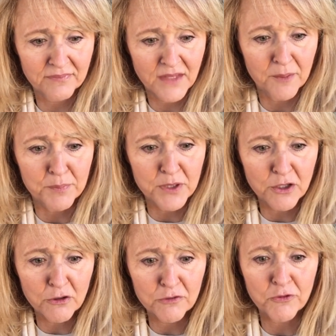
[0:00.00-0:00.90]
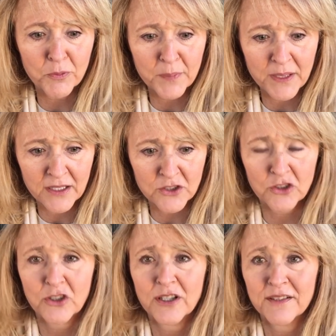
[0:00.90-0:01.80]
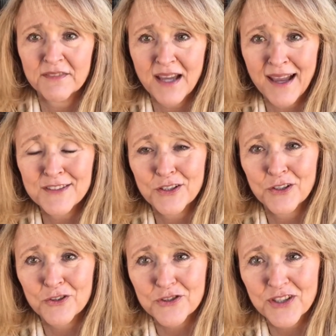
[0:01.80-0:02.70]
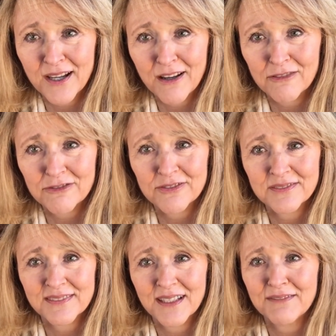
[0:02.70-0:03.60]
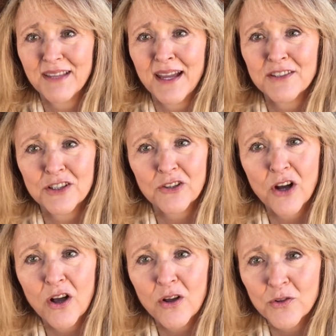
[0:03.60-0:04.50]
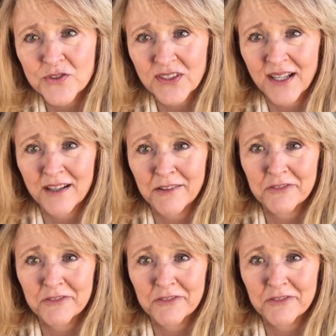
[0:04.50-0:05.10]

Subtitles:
a beautiful picture of dying to yourself, of dying to your whole self,